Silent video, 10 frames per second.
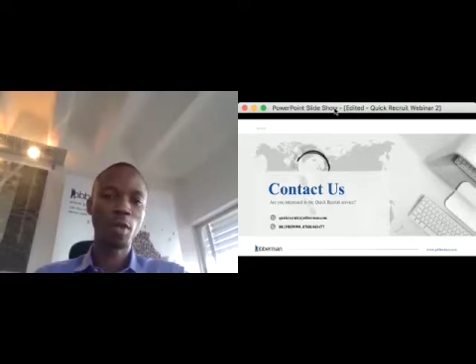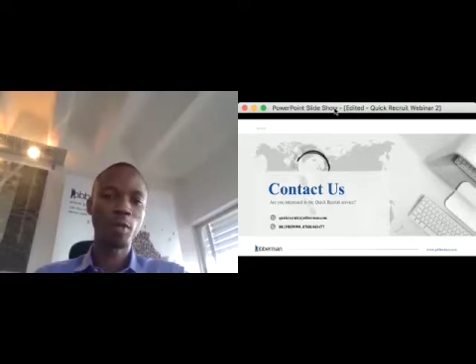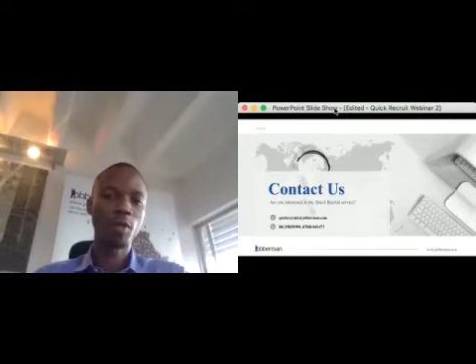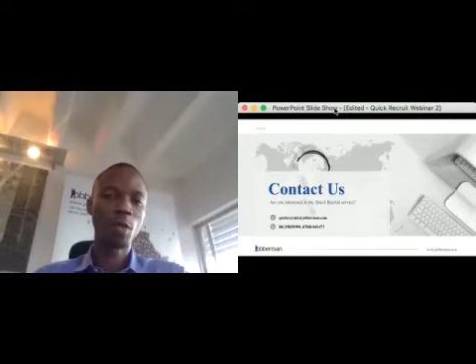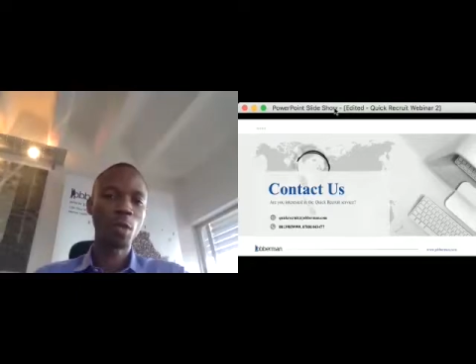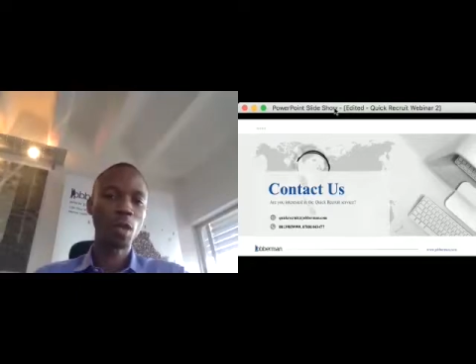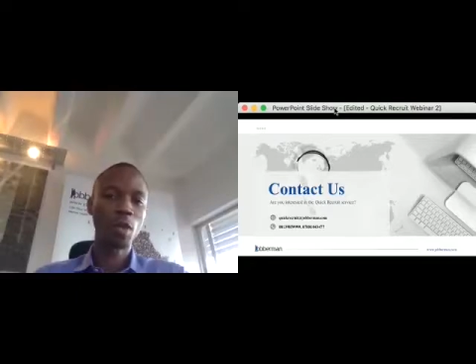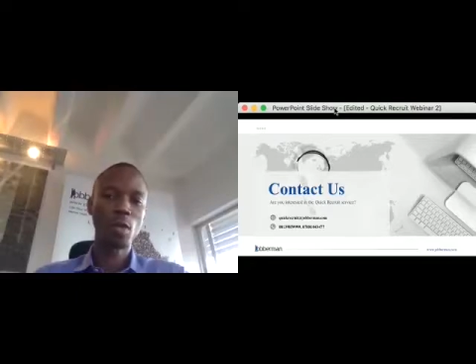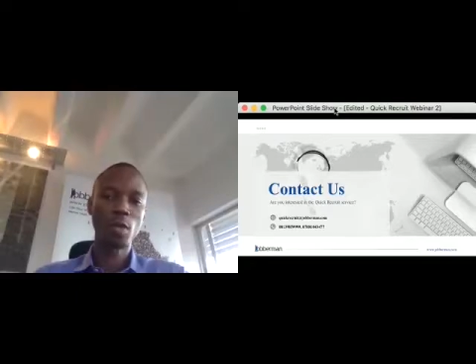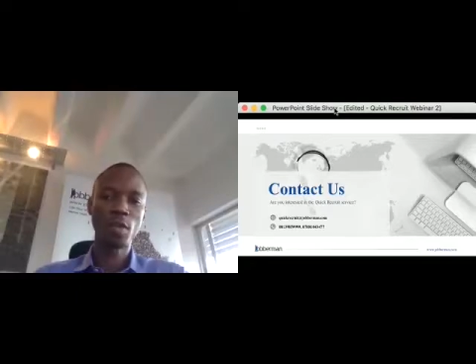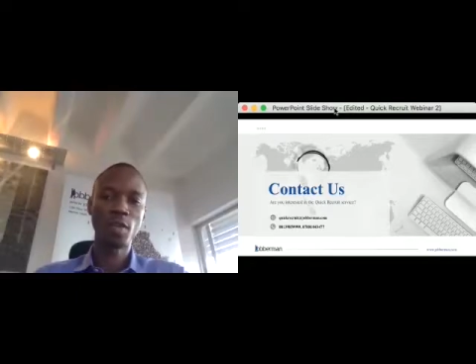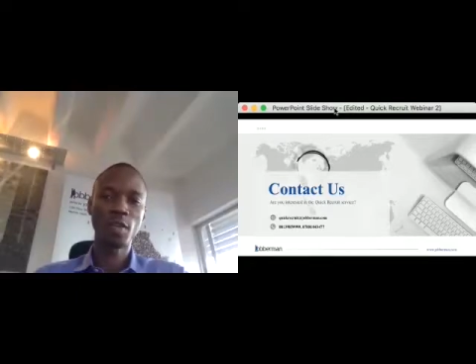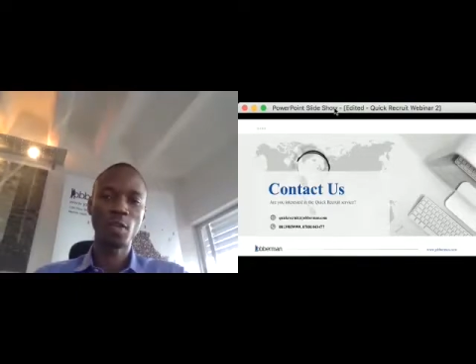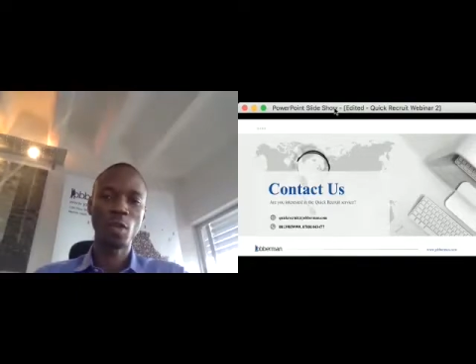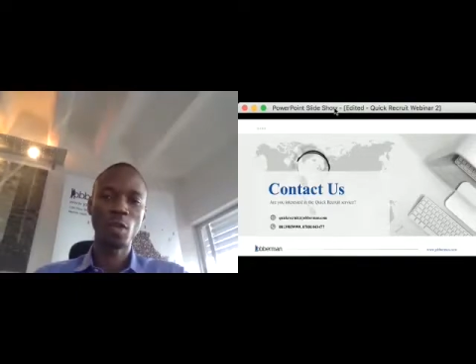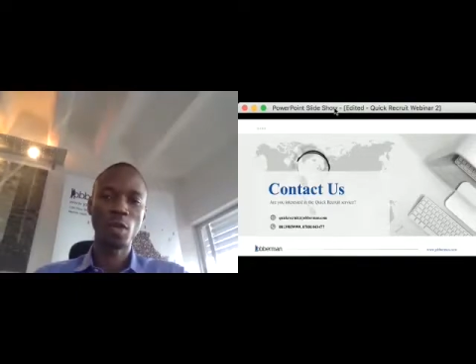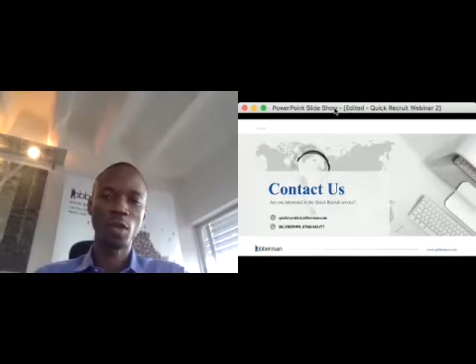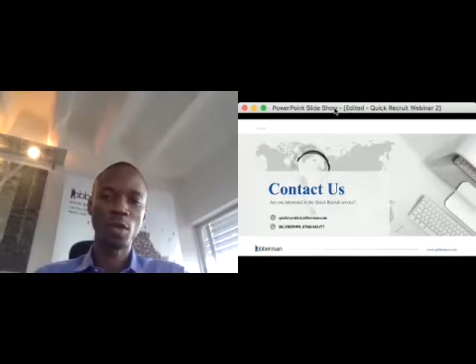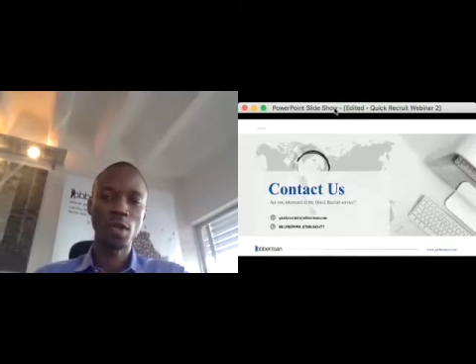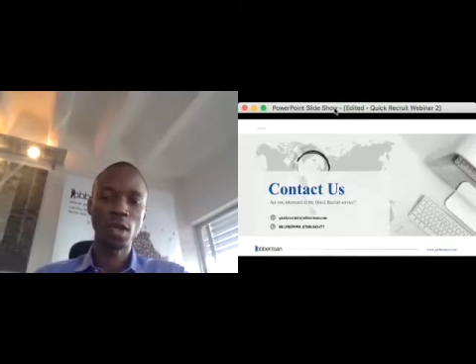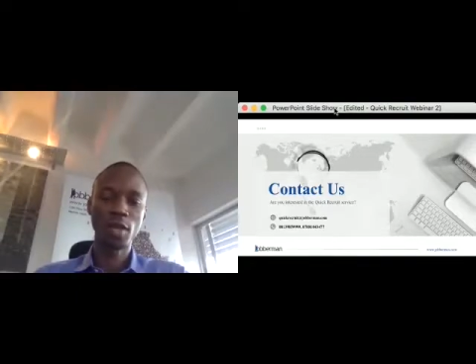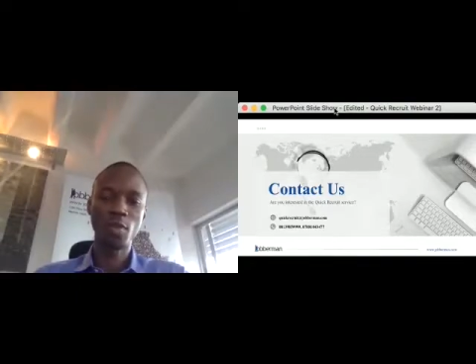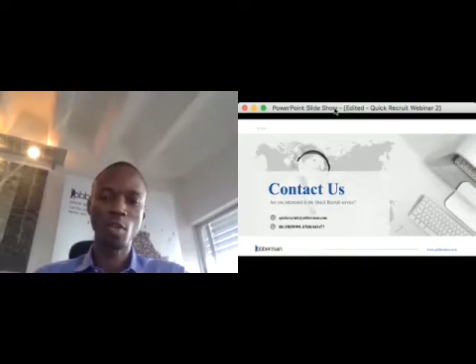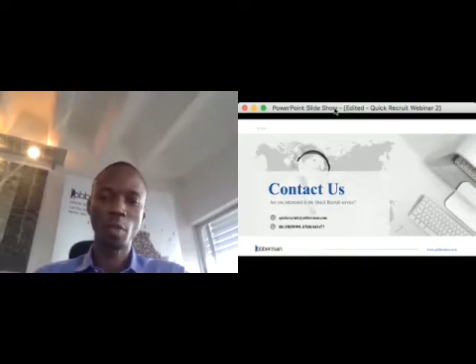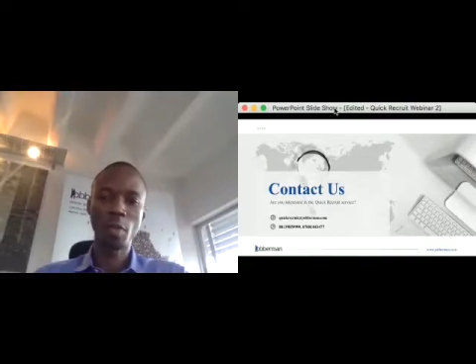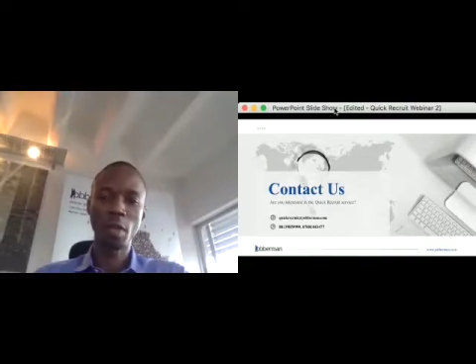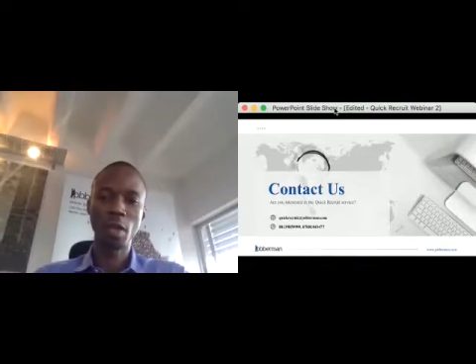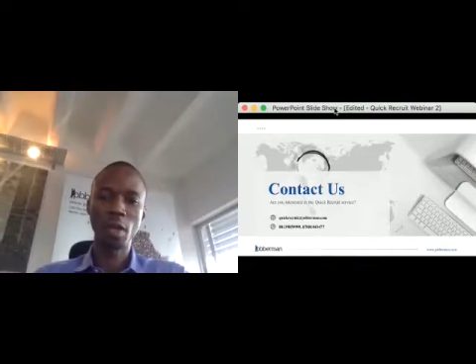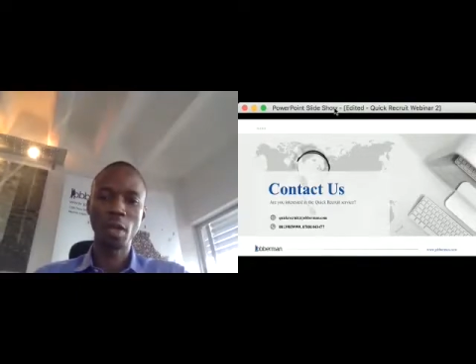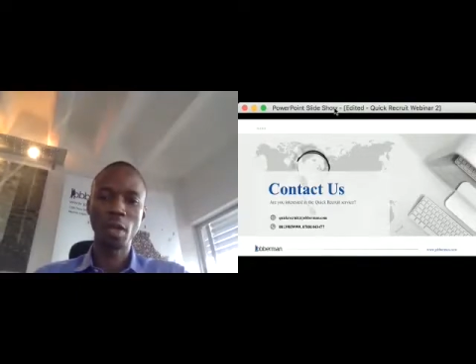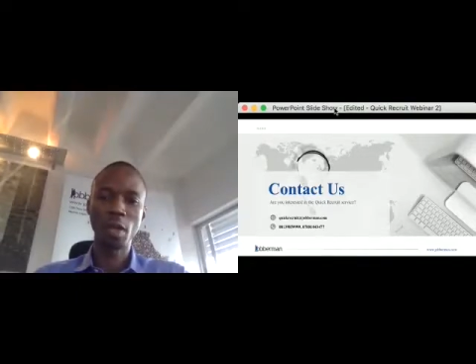So quick recruits as one word at jobberman.com.